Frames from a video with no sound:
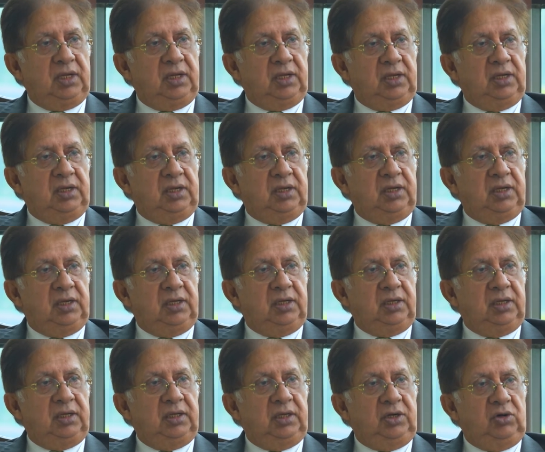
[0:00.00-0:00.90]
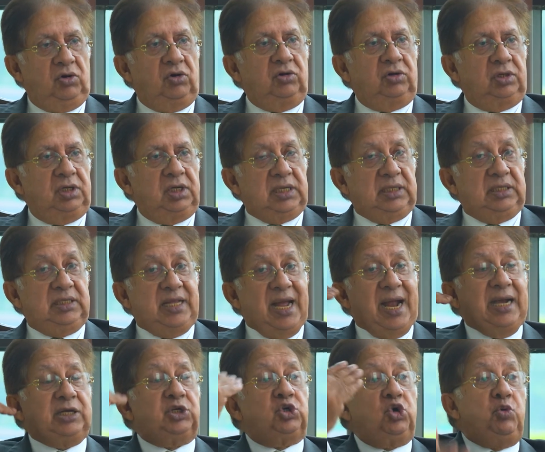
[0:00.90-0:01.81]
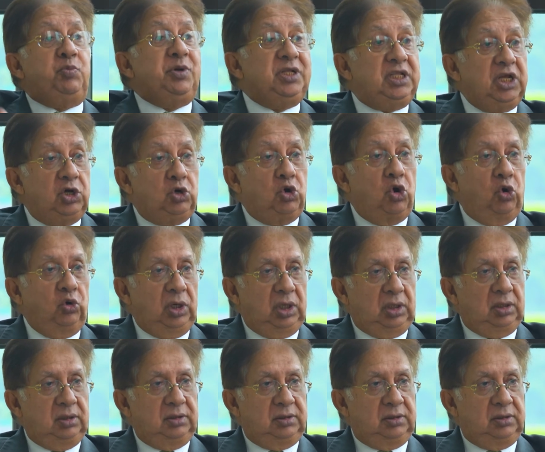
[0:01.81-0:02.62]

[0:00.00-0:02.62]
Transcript: Oh, okay. You know, that should be the goal.